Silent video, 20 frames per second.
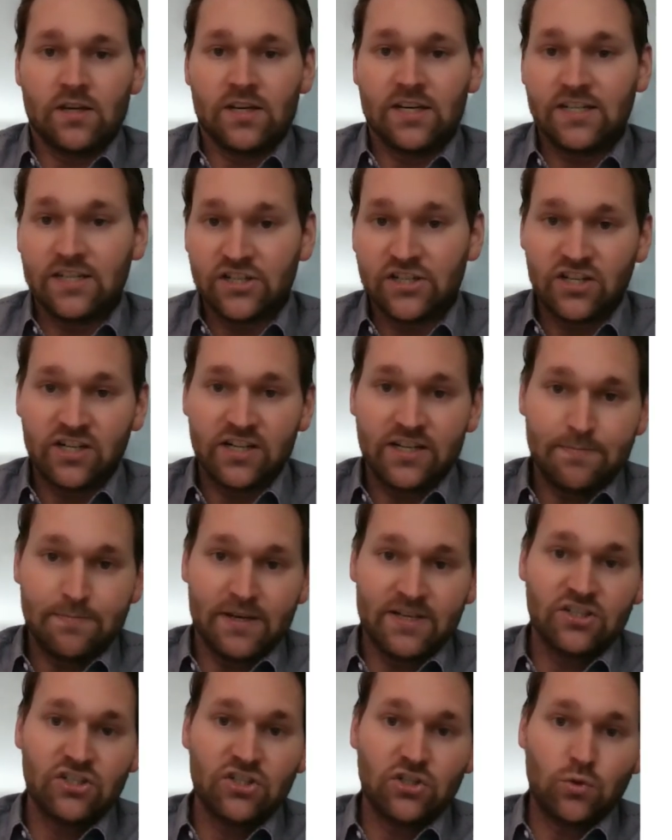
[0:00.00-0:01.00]
Initially,
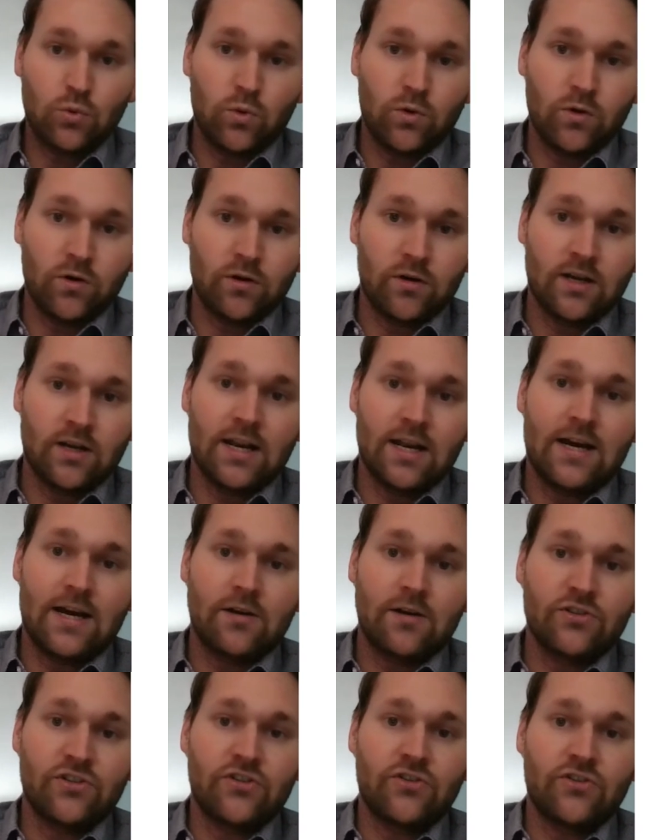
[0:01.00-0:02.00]
peasants were
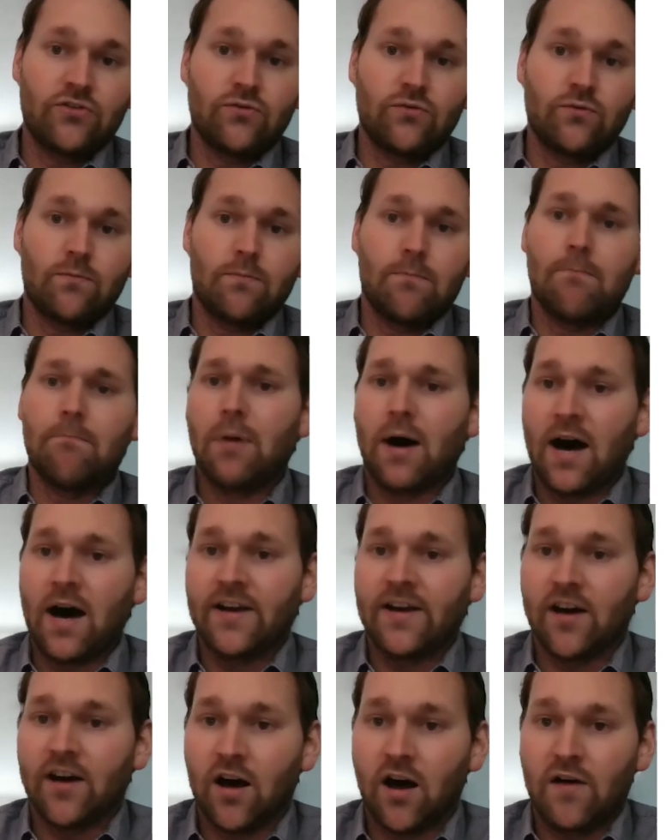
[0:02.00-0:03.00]
allowed to
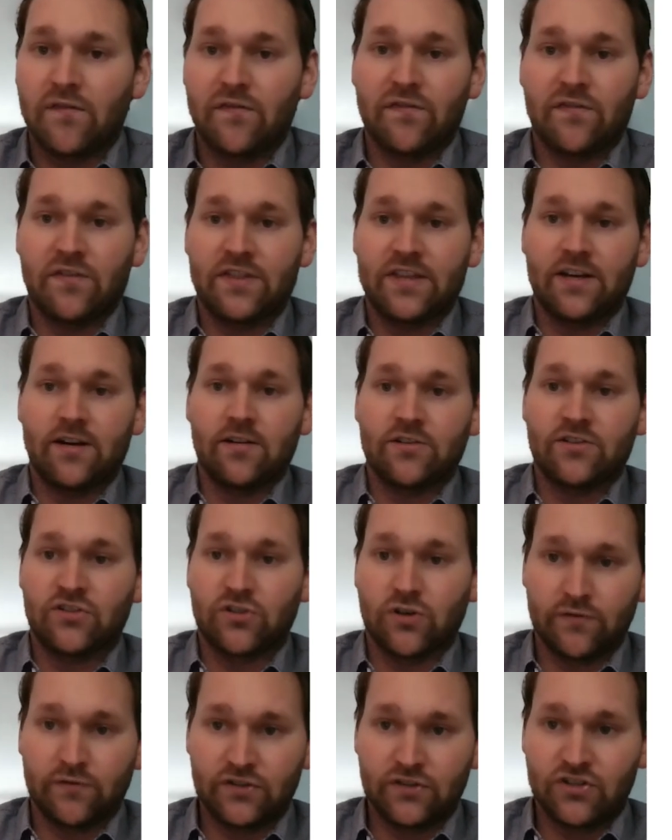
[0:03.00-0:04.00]
buy off their
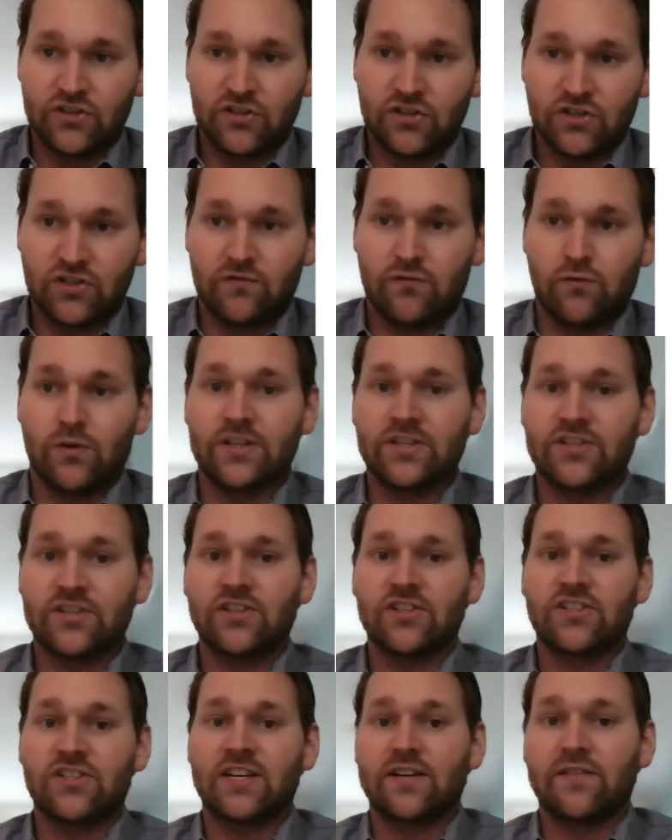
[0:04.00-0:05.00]
services, for
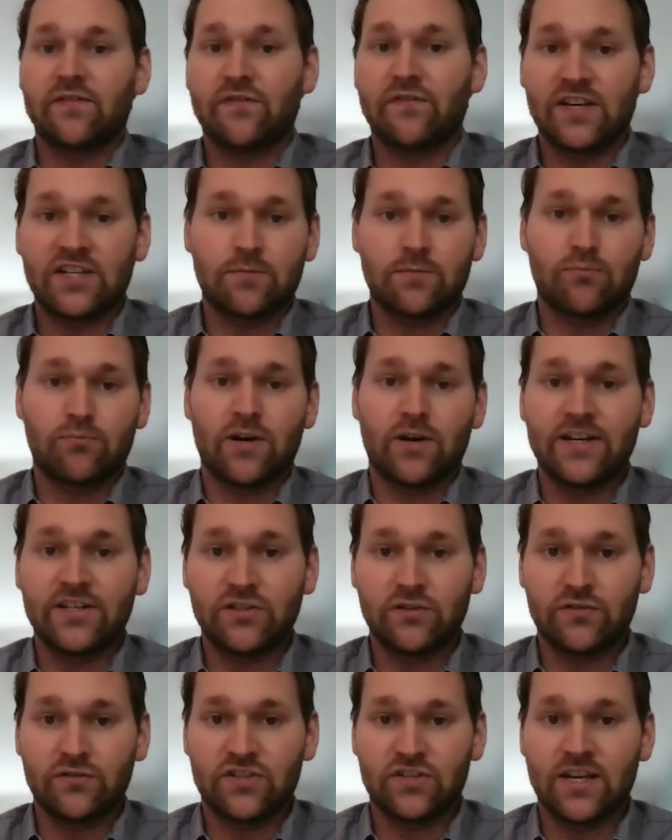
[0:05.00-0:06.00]
instance, at a fixed price
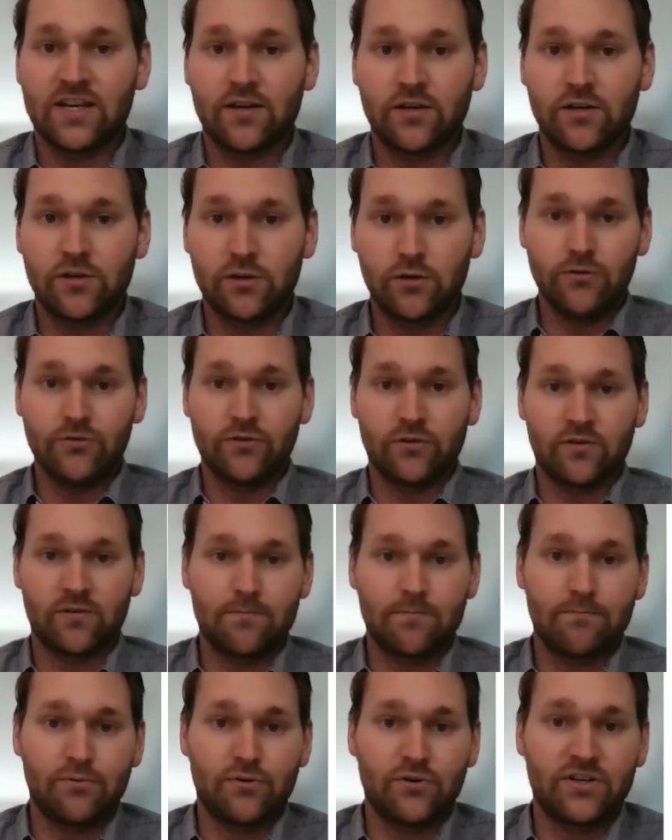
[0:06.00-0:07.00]
of, say, a guilder
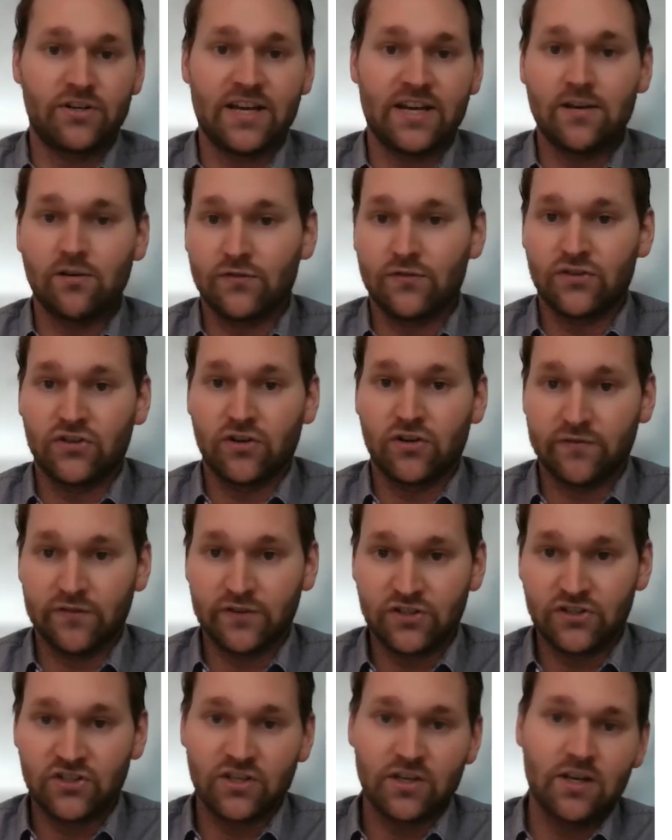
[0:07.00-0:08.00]
per day of
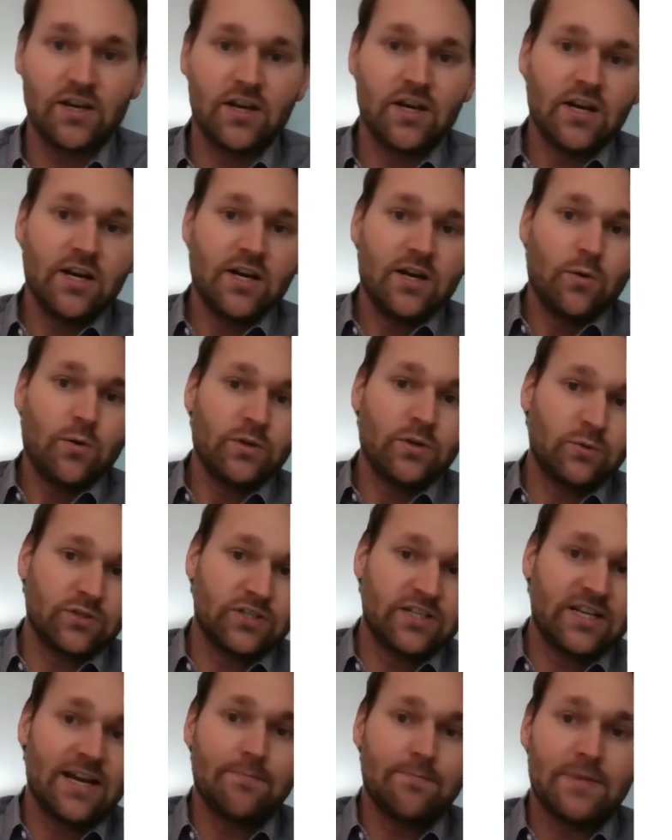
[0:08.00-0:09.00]
service, which
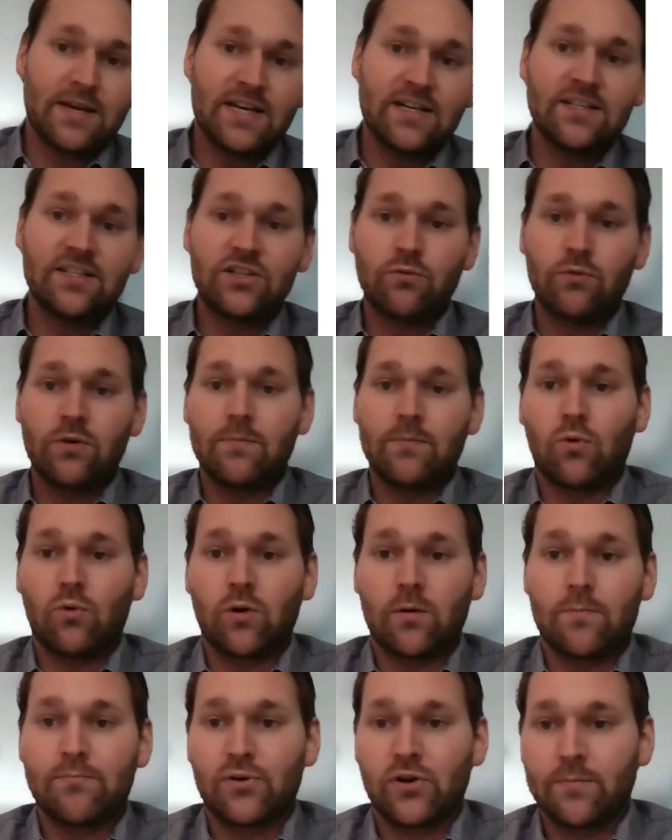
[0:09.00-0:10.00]
was then made into a
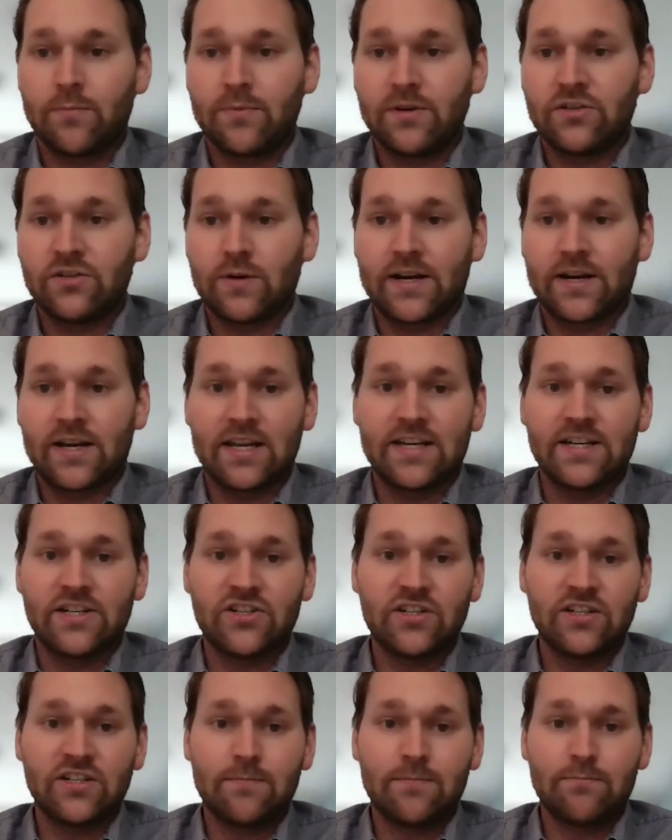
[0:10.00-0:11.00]
more permanent
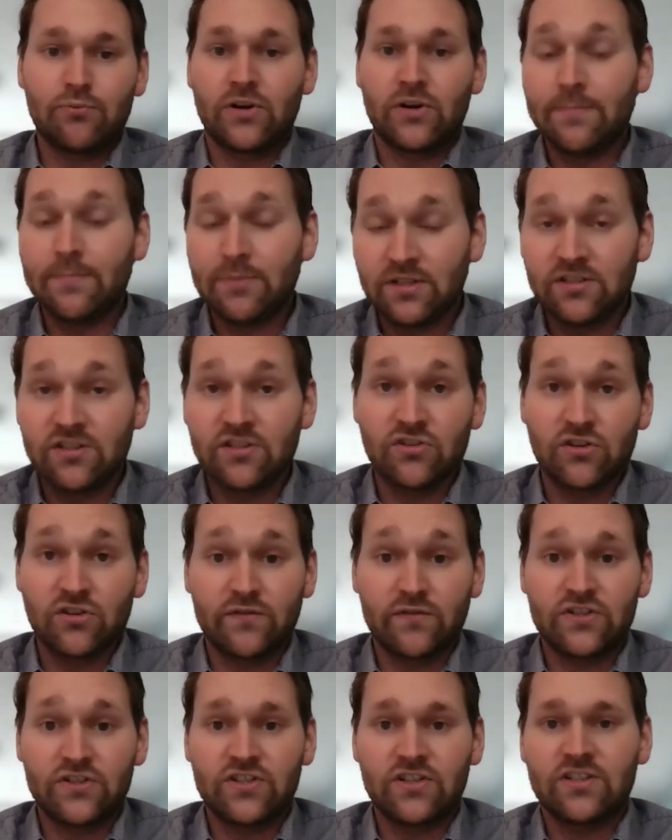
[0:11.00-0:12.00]
regulation that prohibited
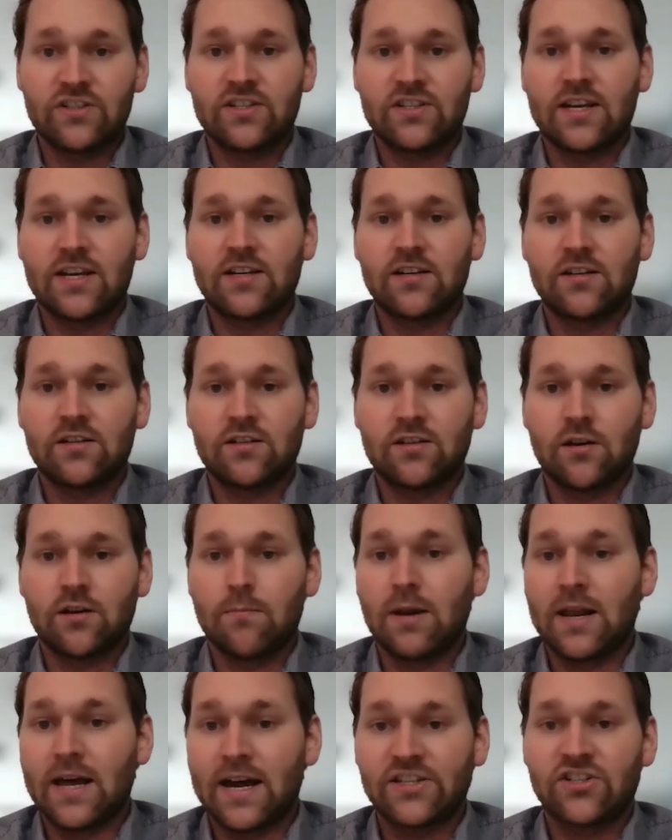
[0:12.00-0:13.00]
services and
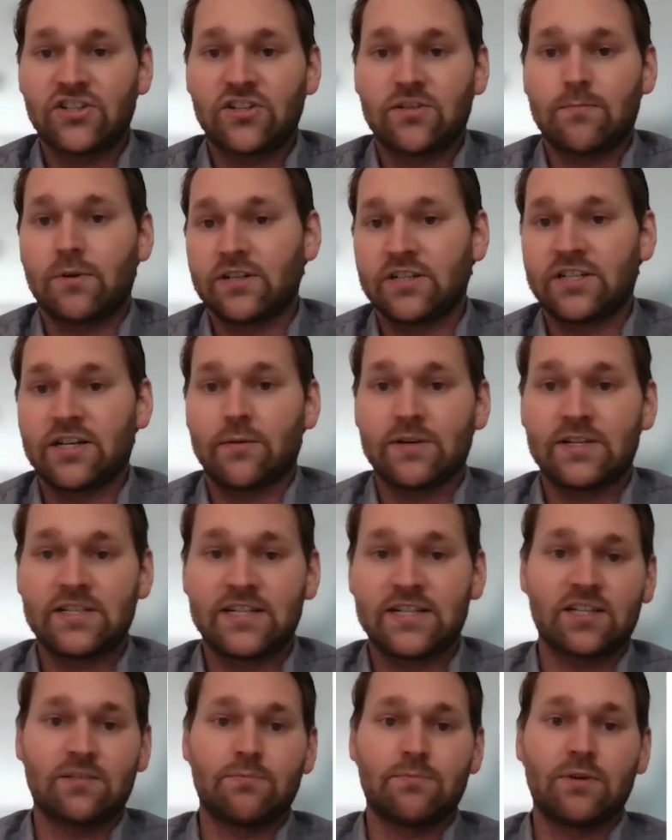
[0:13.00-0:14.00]
obliged monetary
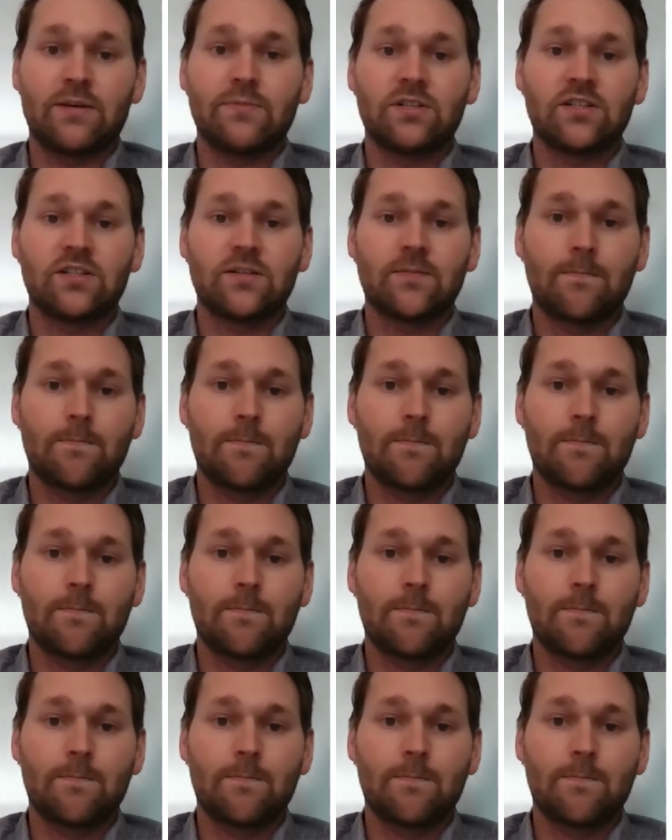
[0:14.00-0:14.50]
tax payment.